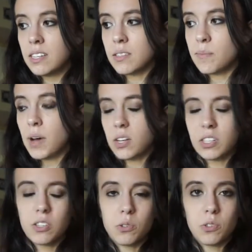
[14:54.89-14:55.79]
the
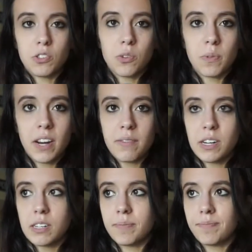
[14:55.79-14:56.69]
molecules or
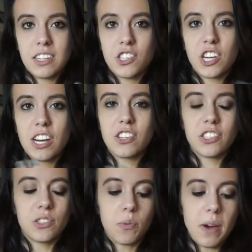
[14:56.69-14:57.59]
whatever, it
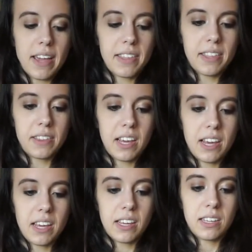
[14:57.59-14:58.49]
changes the way that
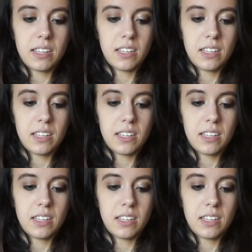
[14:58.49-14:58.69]
they